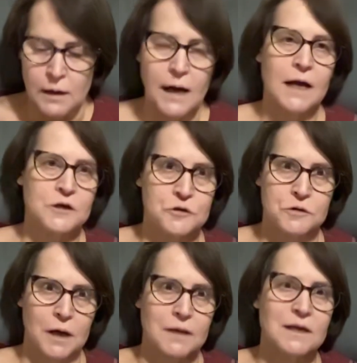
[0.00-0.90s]

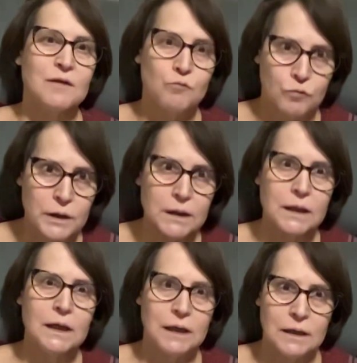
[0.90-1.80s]
Exercise, it
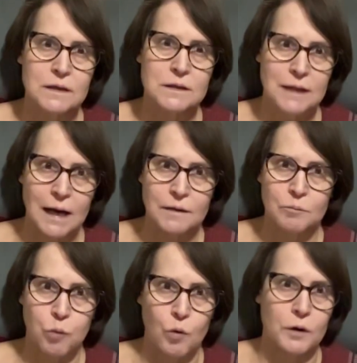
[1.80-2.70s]
really is that
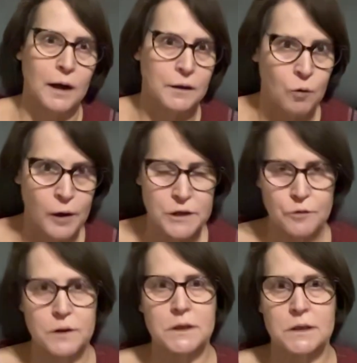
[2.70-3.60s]
important. I know I
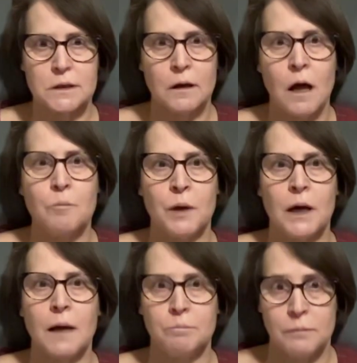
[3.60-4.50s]
stress this a lot, but
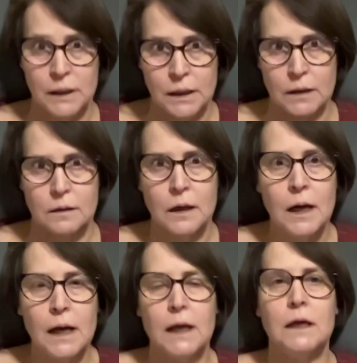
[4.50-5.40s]
I mean it.
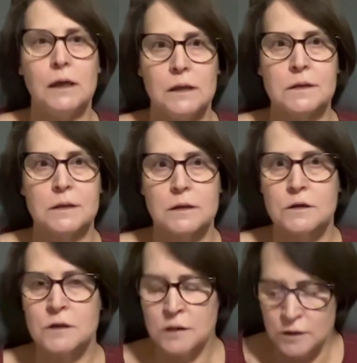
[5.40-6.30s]
It is
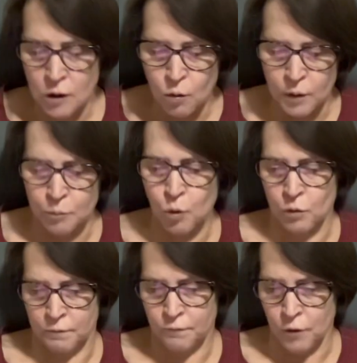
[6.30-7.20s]
so
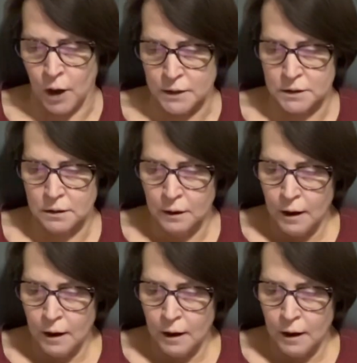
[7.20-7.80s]
important for us.